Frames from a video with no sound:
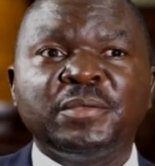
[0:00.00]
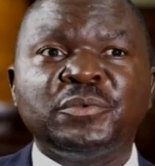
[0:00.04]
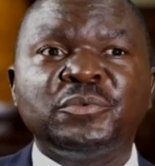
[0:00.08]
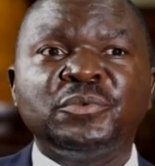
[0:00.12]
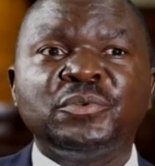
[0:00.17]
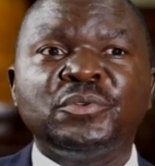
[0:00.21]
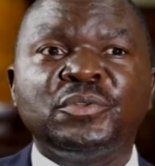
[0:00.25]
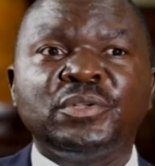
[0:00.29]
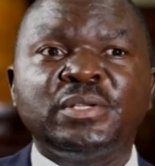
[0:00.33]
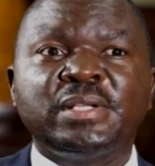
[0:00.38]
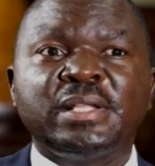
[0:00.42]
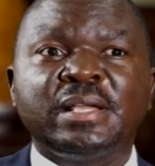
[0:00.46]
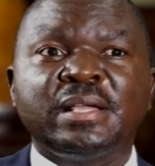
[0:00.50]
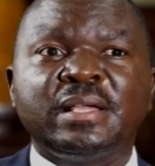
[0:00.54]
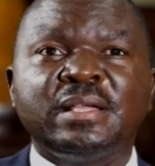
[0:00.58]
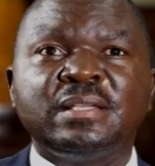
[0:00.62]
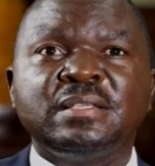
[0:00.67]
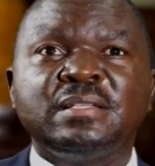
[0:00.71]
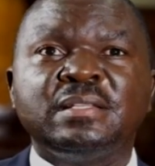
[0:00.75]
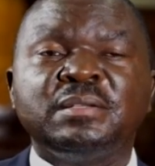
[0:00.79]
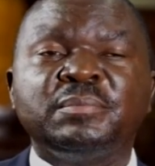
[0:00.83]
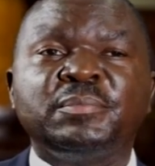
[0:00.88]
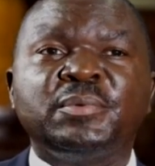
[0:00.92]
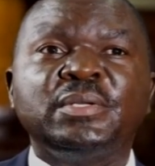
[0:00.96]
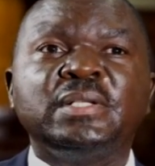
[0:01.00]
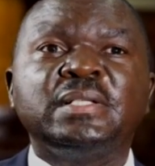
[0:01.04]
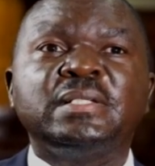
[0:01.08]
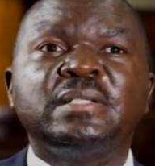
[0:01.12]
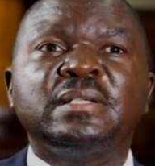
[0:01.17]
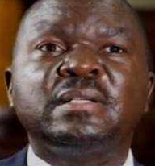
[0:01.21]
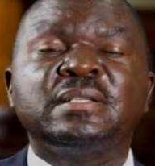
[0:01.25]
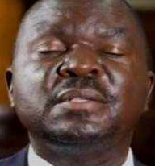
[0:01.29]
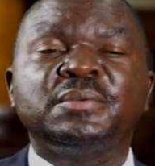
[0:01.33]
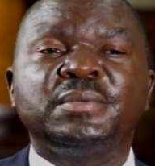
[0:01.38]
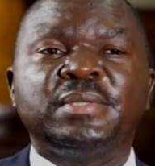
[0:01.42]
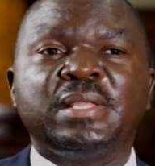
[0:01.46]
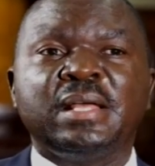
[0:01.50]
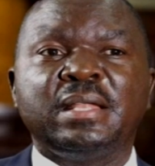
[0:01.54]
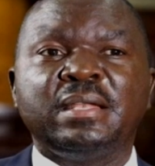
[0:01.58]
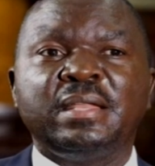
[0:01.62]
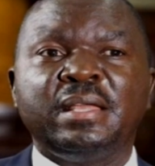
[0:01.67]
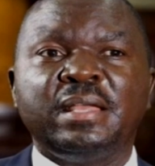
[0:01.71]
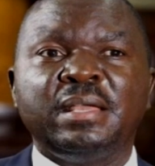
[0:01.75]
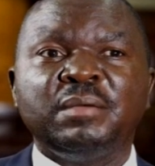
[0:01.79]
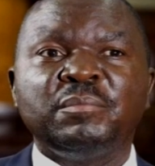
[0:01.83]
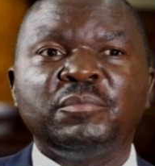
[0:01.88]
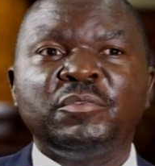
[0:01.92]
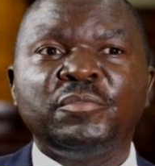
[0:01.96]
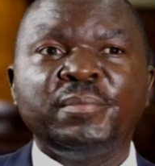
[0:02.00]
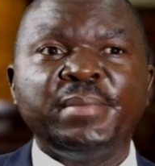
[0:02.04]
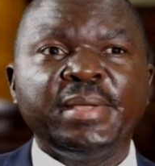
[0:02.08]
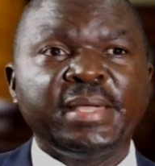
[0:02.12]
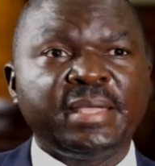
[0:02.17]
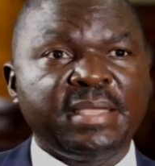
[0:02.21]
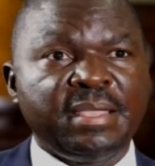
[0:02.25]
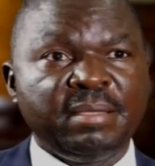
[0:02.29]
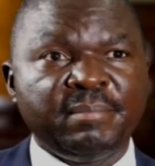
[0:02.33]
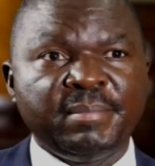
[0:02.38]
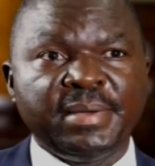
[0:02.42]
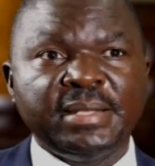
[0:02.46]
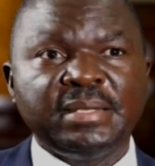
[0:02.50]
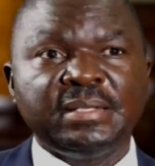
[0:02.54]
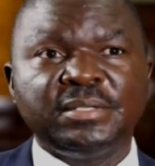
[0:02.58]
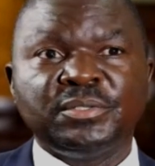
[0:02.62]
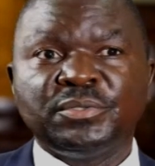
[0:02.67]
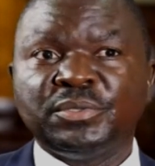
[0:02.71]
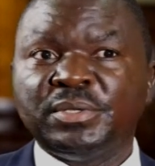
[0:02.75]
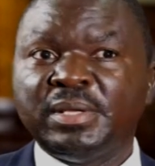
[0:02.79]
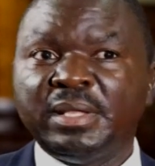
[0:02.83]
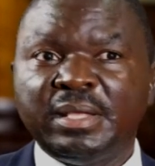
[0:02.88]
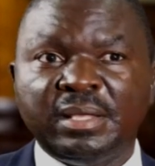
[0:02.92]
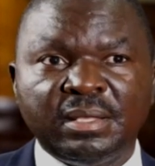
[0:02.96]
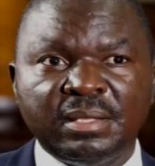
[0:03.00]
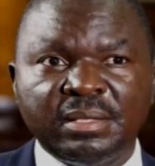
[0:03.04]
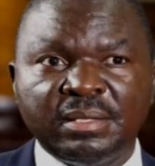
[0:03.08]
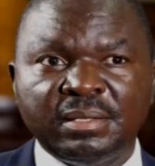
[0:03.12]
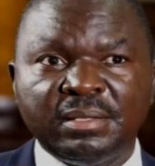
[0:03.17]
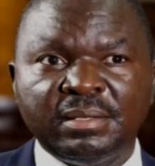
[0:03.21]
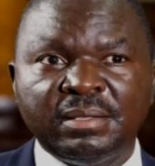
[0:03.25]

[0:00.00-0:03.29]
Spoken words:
Do not engage in politics with an aim of making money today.